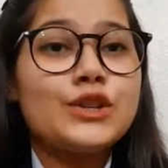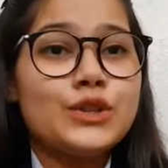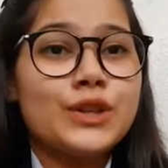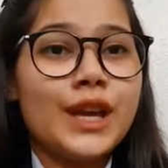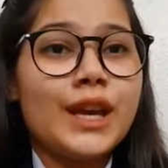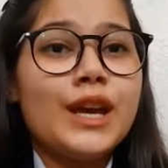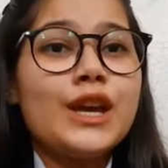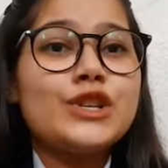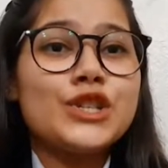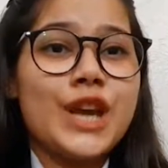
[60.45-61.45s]

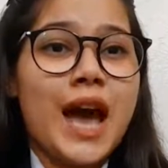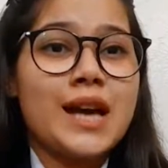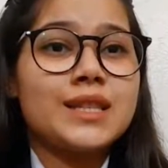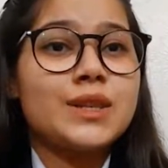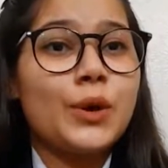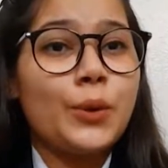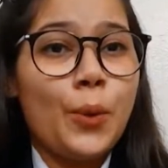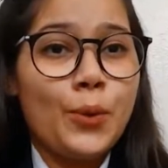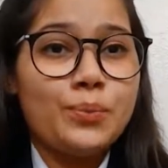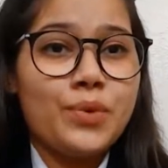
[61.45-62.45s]
Today, she has her
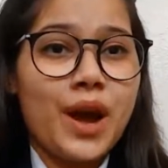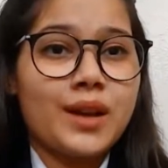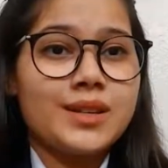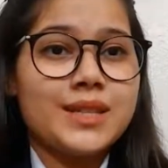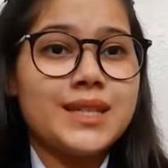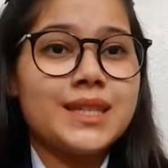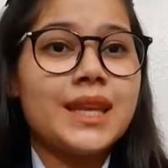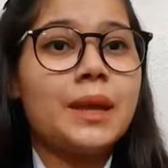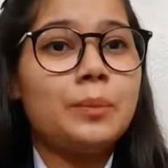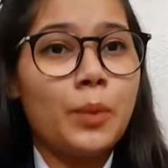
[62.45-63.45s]
own practice
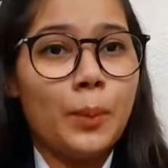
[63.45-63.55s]
in